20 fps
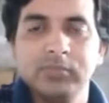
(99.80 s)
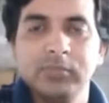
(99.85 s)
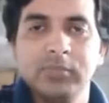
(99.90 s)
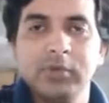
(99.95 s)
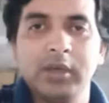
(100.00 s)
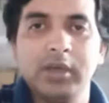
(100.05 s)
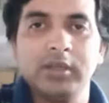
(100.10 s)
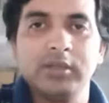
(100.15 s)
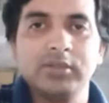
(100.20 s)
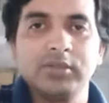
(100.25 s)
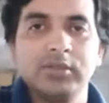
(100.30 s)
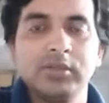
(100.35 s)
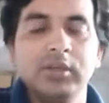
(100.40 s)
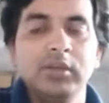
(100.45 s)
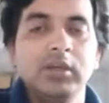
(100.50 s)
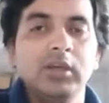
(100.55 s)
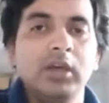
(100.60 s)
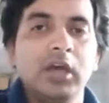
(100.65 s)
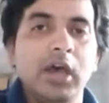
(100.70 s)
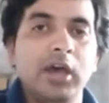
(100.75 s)

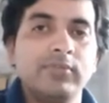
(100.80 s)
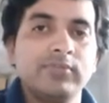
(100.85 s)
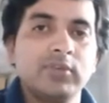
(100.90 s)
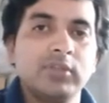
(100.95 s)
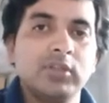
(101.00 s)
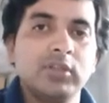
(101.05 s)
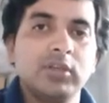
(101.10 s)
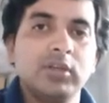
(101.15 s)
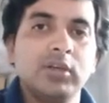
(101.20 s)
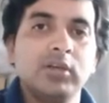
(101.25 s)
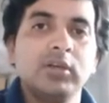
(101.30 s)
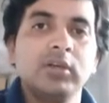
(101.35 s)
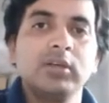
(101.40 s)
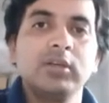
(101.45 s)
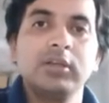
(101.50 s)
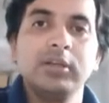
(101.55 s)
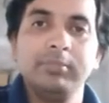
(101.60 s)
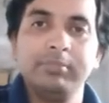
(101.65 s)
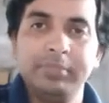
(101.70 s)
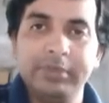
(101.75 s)
And after the
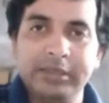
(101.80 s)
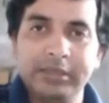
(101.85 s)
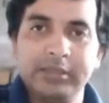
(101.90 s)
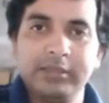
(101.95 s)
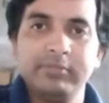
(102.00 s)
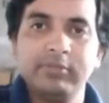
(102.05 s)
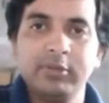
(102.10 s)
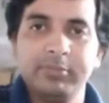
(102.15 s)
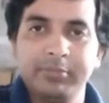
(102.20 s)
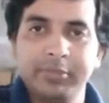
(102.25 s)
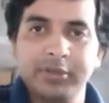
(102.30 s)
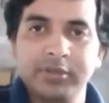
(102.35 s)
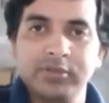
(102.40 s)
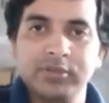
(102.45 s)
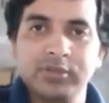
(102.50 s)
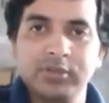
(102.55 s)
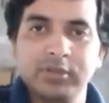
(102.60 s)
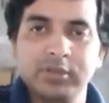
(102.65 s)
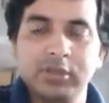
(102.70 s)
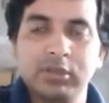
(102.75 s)
complete
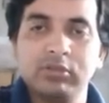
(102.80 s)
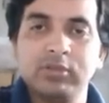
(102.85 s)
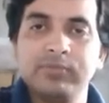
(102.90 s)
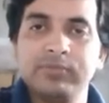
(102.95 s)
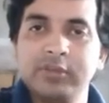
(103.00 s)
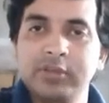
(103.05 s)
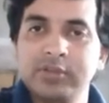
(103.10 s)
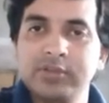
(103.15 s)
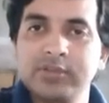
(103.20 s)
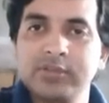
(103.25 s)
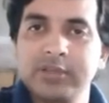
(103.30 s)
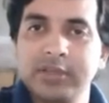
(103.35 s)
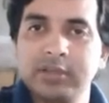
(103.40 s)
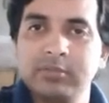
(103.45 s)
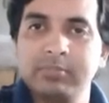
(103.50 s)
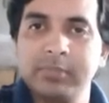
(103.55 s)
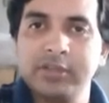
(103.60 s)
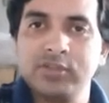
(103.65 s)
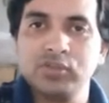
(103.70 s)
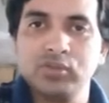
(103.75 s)
development, now the fetus
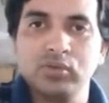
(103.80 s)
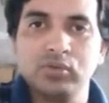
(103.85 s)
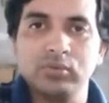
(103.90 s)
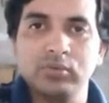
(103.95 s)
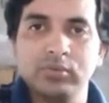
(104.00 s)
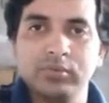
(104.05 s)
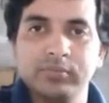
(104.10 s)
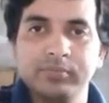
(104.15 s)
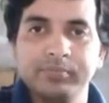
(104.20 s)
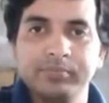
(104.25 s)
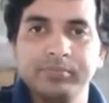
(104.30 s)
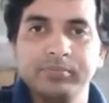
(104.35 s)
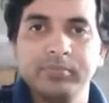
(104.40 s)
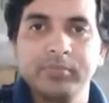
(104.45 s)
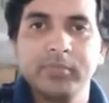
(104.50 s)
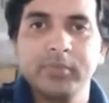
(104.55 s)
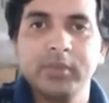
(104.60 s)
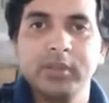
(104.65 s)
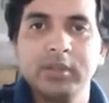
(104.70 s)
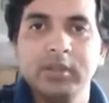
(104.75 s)
get mature.
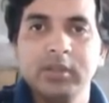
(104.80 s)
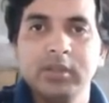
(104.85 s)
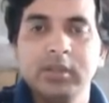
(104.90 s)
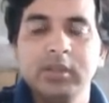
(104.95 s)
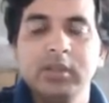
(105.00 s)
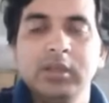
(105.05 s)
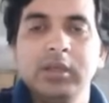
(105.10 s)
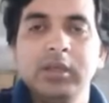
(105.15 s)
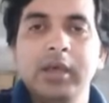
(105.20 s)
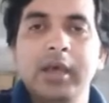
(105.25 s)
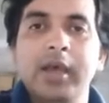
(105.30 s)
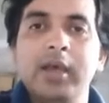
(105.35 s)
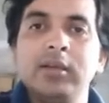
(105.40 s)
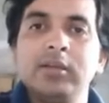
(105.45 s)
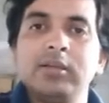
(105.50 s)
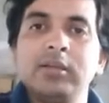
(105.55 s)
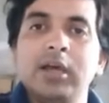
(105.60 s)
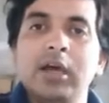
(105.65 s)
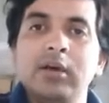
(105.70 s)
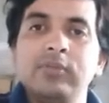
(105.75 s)

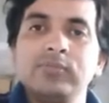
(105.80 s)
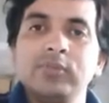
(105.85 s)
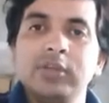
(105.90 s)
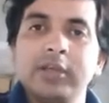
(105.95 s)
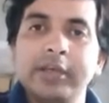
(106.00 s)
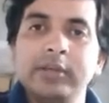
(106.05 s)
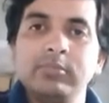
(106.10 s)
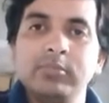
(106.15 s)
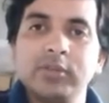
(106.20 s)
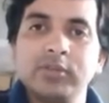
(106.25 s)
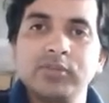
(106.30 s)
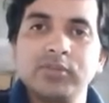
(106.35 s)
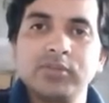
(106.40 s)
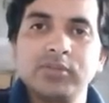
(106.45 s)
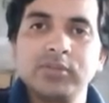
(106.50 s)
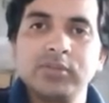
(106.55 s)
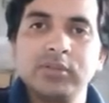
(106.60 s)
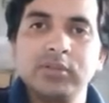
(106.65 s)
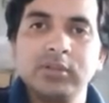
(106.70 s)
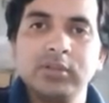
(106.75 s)
And after 9
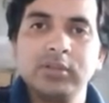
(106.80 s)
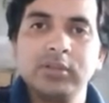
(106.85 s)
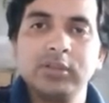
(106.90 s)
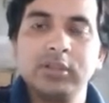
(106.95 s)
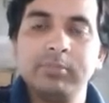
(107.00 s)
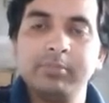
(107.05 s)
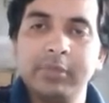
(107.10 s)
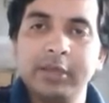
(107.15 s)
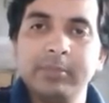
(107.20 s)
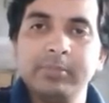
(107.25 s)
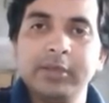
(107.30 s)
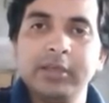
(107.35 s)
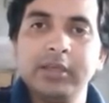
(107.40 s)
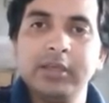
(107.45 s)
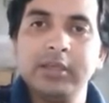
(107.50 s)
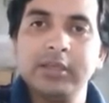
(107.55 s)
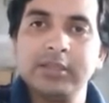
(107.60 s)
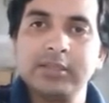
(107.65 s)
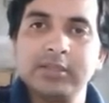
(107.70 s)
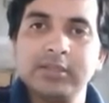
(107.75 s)
months, the
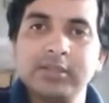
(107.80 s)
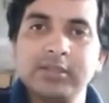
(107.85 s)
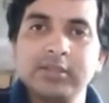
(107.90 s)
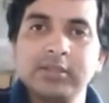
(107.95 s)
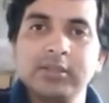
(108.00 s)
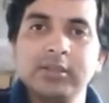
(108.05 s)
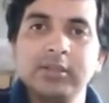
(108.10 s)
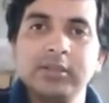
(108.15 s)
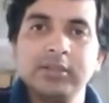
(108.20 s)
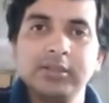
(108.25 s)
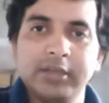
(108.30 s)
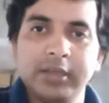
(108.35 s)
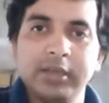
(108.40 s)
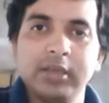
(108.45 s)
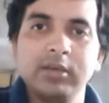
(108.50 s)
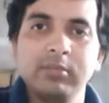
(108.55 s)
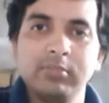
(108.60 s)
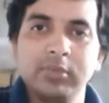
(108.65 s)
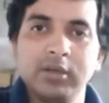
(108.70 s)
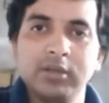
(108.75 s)
baby is
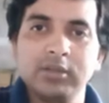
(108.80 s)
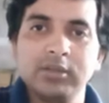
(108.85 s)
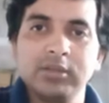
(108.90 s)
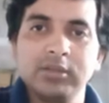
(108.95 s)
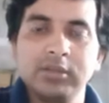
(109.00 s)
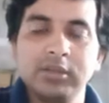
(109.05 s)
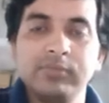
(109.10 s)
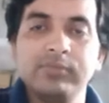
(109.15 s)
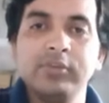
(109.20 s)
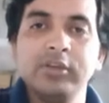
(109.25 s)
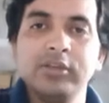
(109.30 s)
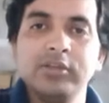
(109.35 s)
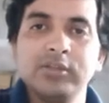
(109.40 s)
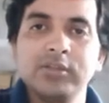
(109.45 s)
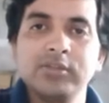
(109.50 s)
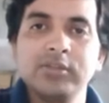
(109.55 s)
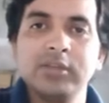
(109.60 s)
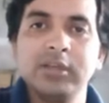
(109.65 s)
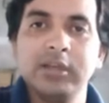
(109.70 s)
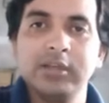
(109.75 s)
taking birth. The
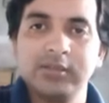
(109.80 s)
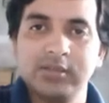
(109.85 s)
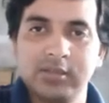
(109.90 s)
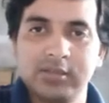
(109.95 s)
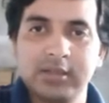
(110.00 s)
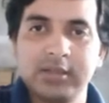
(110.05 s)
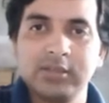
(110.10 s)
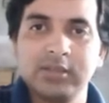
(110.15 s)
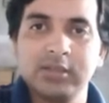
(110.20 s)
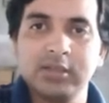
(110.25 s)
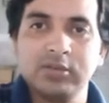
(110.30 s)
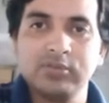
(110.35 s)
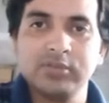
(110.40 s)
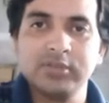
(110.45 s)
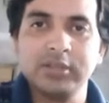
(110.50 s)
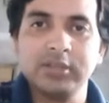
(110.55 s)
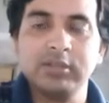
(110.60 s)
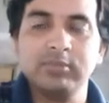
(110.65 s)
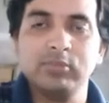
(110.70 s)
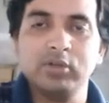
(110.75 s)
fetus is ejected
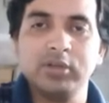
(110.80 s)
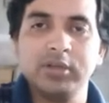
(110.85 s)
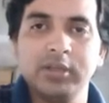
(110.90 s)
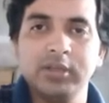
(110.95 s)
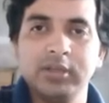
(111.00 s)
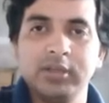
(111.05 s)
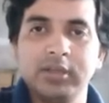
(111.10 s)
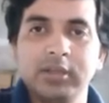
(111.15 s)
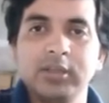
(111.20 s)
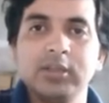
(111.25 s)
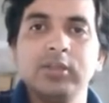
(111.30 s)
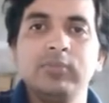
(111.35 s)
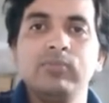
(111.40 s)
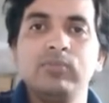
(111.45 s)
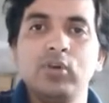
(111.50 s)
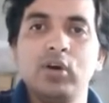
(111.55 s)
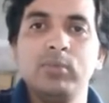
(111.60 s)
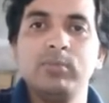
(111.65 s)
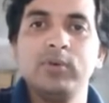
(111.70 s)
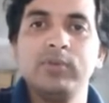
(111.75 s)
outside the body in the
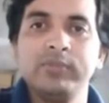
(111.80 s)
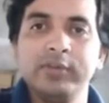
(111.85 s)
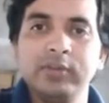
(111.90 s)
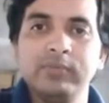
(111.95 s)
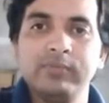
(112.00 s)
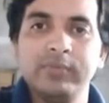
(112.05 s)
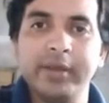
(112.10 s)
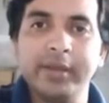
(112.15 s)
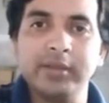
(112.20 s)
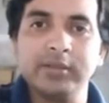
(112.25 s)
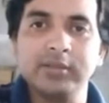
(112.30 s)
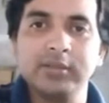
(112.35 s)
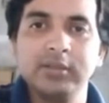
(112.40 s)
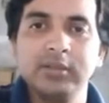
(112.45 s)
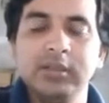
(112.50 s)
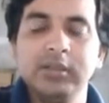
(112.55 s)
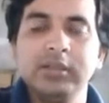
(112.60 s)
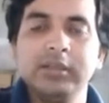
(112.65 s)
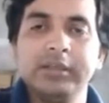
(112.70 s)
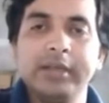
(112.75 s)
form of infant,
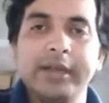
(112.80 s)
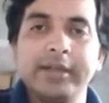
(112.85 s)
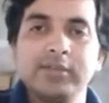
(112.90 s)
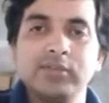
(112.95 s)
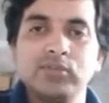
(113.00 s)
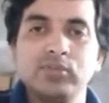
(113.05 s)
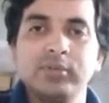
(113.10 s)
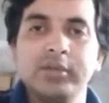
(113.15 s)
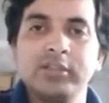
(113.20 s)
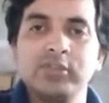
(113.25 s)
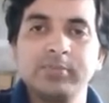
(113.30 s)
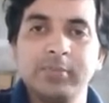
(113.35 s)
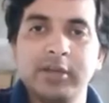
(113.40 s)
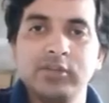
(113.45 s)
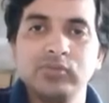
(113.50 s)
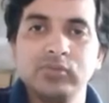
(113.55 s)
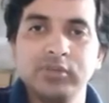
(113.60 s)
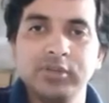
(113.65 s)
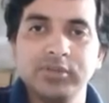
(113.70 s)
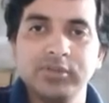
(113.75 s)
that is known as
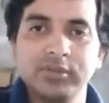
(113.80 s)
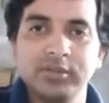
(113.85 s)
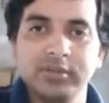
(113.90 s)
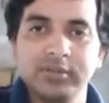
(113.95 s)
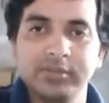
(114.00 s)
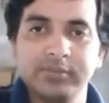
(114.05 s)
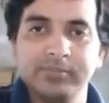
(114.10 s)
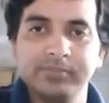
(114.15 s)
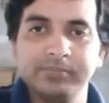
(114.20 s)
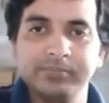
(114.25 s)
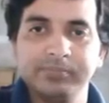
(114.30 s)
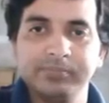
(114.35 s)
parturition.